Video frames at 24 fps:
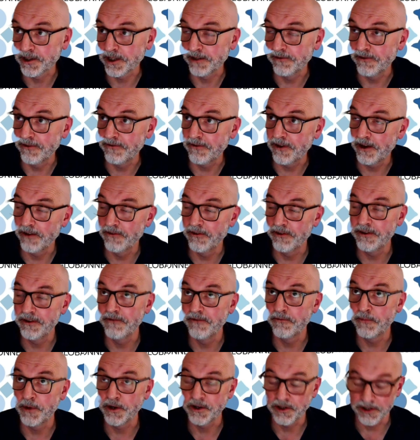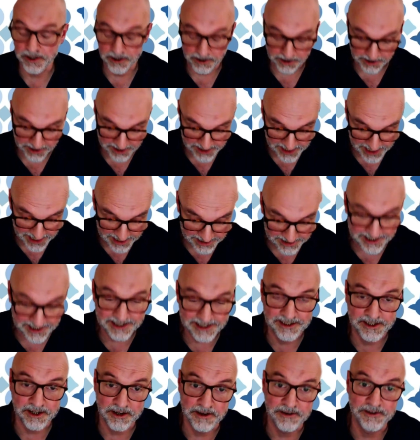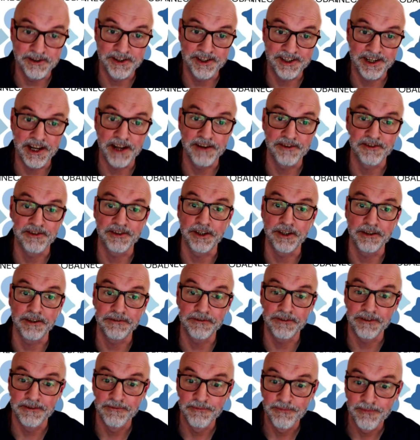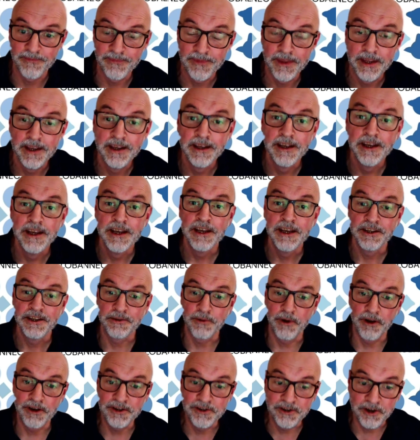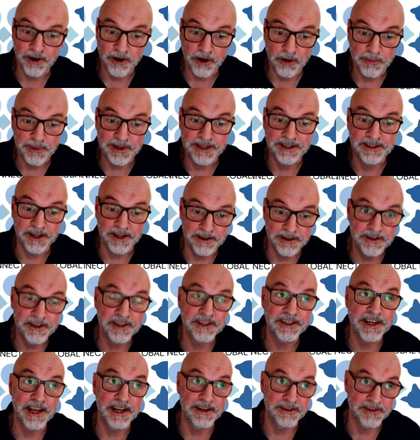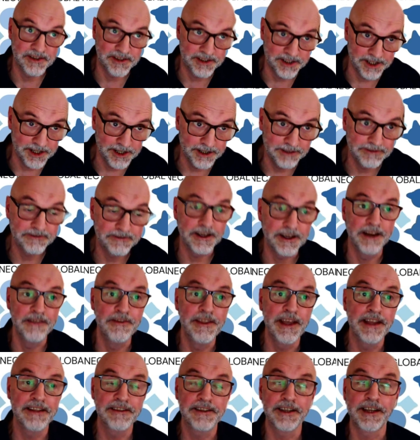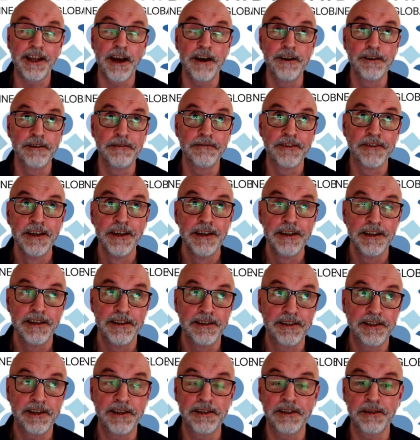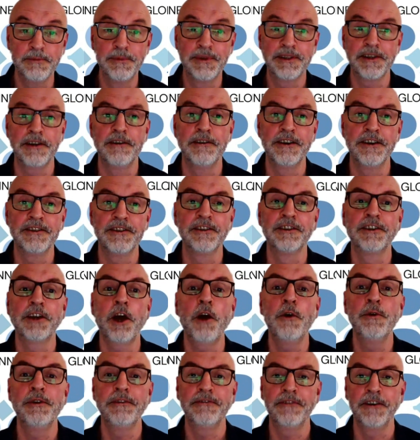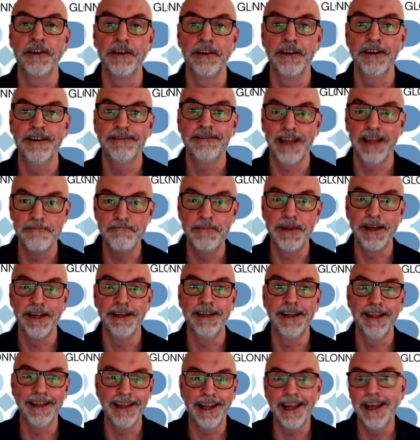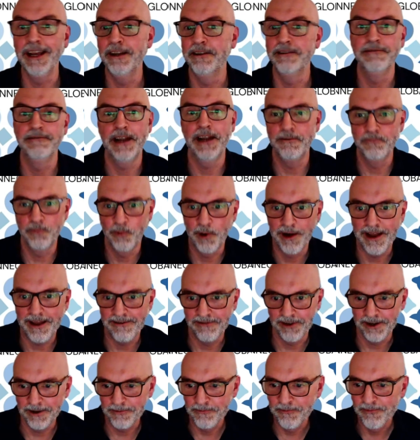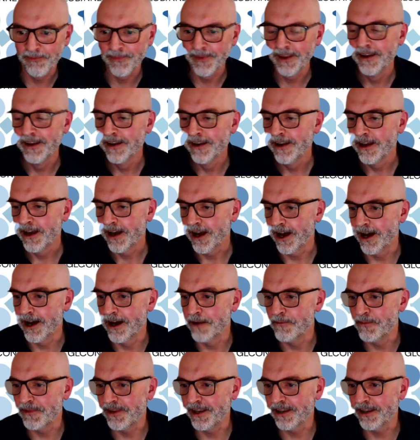of an information architect is to understand stuff. Yeah. So our job is to understand stuff and then to kind of systematize and codify that meaning in whatever. I'm